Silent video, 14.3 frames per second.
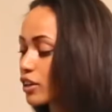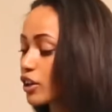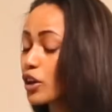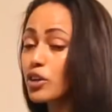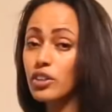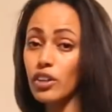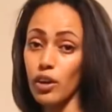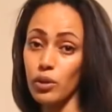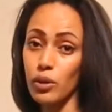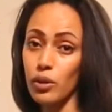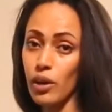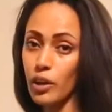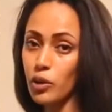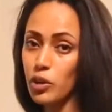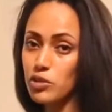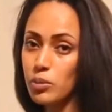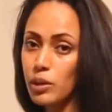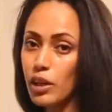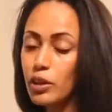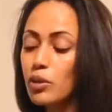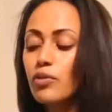Coconut oil. I got this
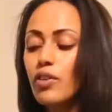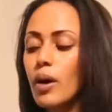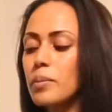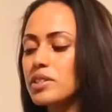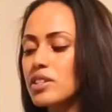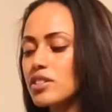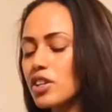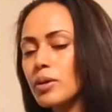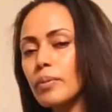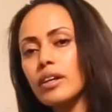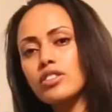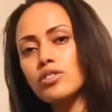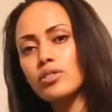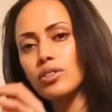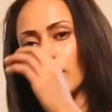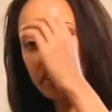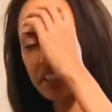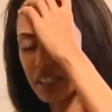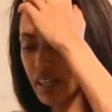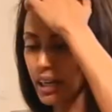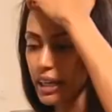from the local pharmacy. It's only about
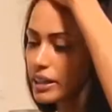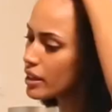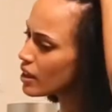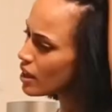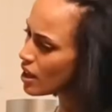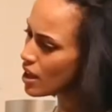£2.99.